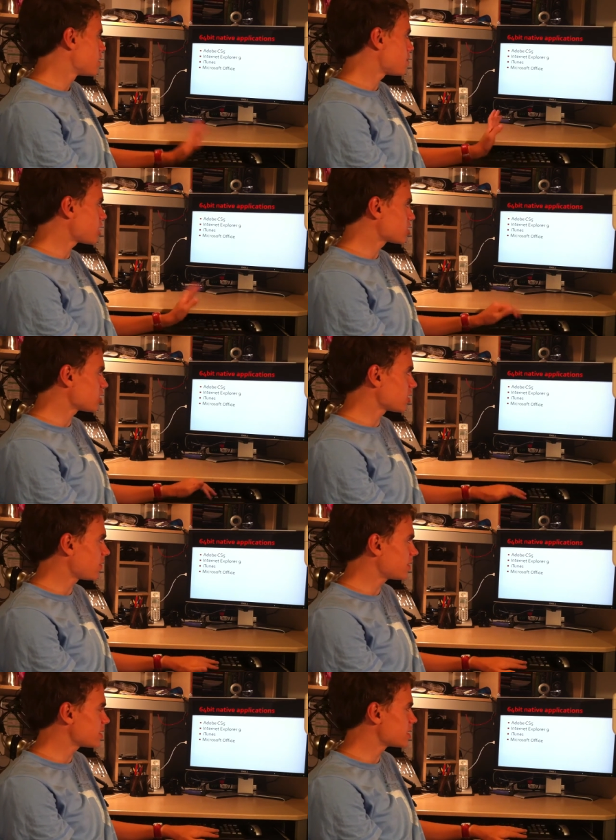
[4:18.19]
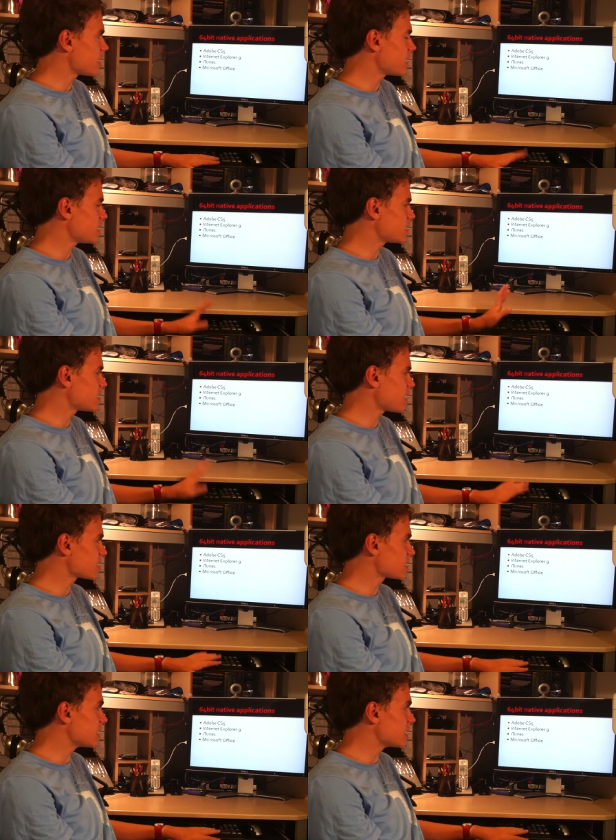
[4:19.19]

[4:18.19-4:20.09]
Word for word: Microsoft Office has a